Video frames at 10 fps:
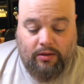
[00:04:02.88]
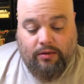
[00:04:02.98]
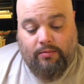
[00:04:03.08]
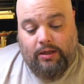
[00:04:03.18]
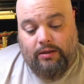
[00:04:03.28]

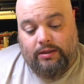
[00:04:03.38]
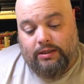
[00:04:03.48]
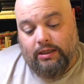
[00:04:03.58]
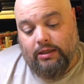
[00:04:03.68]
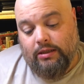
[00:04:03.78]

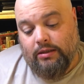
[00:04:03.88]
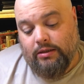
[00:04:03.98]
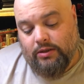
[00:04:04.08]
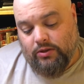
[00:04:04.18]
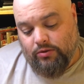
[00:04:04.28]
thumbnails
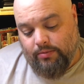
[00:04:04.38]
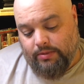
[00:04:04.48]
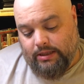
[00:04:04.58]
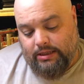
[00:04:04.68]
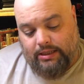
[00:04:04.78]
and
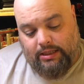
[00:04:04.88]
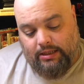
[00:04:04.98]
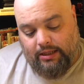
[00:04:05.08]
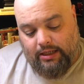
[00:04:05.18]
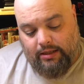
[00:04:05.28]
scripts
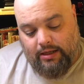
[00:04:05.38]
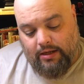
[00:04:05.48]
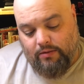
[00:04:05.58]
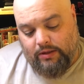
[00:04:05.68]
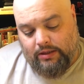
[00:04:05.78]
and
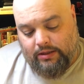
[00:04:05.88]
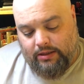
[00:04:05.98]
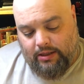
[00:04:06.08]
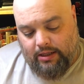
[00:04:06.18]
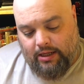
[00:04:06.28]
layouts,
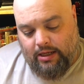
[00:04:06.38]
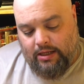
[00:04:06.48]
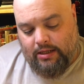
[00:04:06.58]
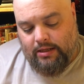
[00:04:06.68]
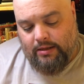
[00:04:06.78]

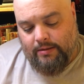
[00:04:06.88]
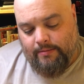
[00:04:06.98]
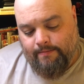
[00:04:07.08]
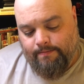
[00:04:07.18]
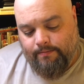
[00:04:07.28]
and I
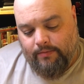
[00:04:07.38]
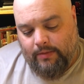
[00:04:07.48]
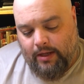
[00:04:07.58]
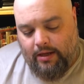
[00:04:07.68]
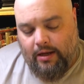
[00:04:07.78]

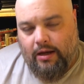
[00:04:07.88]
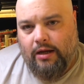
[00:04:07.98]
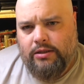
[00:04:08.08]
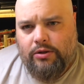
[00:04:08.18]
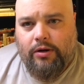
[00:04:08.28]

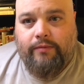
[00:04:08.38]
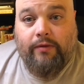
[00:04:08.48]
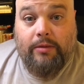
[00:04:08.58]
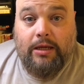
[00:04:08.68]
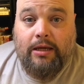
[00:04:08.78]
started
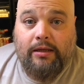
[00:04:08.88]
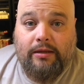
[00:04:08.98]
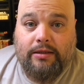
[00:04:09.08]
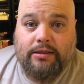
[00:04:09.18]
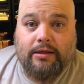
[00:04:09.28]
from the
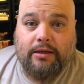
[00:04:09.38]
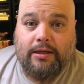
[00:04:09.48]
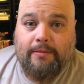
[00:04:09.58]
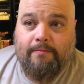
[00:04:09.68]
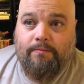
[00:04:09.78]
end this
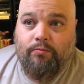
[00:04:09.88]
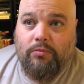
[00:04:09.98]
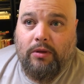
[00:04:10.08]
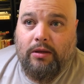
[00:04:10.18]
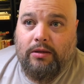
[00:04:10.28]
time
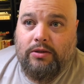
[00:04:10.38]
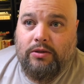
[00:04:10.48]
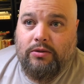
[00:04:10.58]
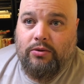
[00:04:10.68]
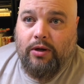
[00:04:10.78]

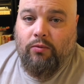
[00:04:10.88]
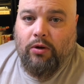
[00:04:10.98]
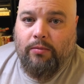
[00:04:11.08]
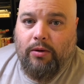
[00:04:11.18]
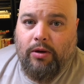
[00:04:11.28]
to try and
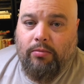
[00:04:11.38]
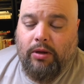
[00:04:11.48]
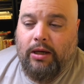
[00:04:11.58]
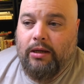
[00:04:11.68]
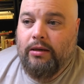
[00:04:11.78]
work my way
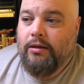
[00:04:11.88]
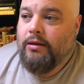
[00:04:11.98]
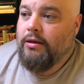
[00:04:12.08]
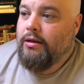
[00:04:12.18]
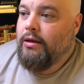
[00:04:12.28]
back,
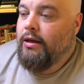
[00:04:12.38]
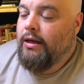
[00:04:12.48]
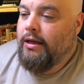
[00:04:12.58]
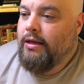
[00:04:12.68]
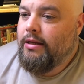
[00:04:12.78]

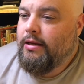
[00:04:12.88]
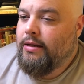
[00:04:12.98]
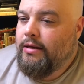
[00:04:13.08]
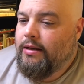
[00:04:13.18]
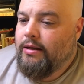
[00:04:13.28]

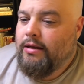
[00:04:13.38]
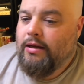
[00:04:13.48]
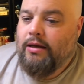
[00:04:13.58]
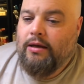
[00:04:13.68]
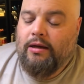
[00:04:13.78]
and
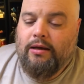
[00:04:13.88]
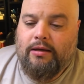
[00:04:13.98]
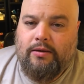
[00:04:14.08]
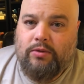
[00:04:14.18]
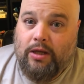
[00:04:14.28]

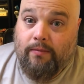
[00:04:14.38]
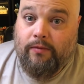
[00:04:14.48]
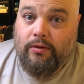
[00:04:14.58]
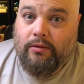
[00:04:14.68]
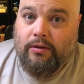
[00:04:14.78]
it was
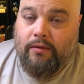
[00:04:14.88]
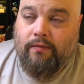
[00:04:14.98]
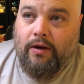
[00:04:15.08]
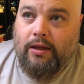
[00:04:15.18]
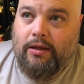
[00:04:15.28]
helpful. I
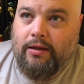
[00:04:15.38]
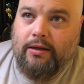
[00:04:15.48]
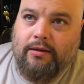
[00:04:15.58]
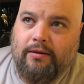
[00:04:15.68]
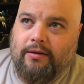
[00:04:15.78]
finally
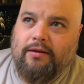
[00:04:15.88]
like